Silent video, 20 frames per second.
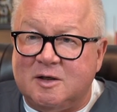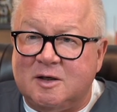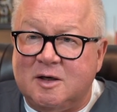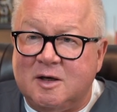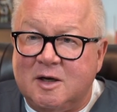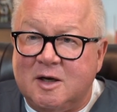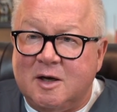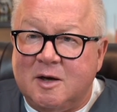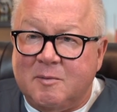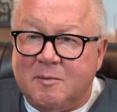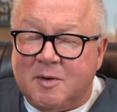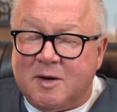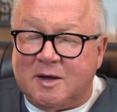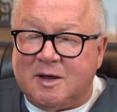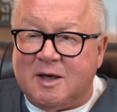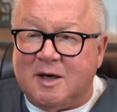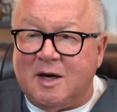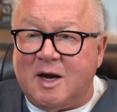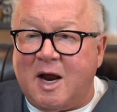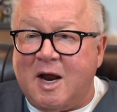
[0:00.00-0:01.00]
Totally, but
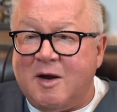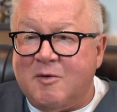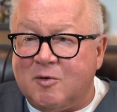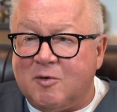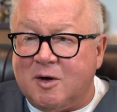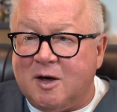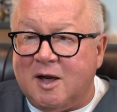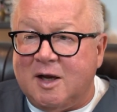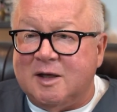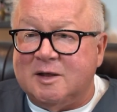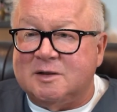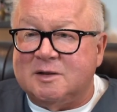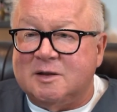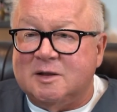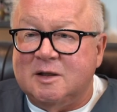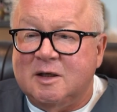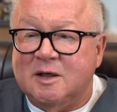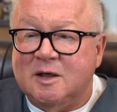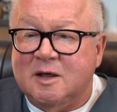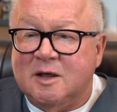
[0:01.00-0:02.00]
get I realize
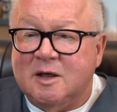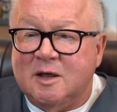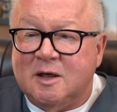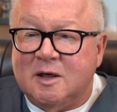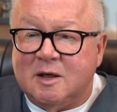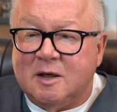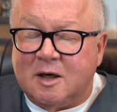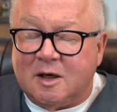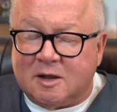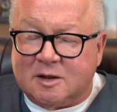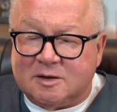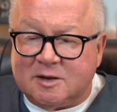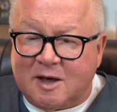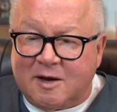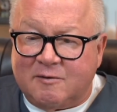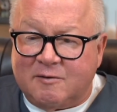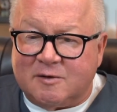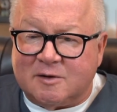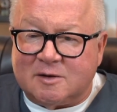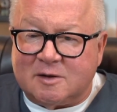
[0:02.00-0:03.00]
because uh, I
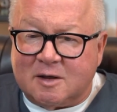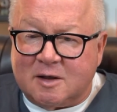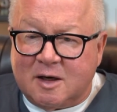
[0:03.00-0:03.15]
have a,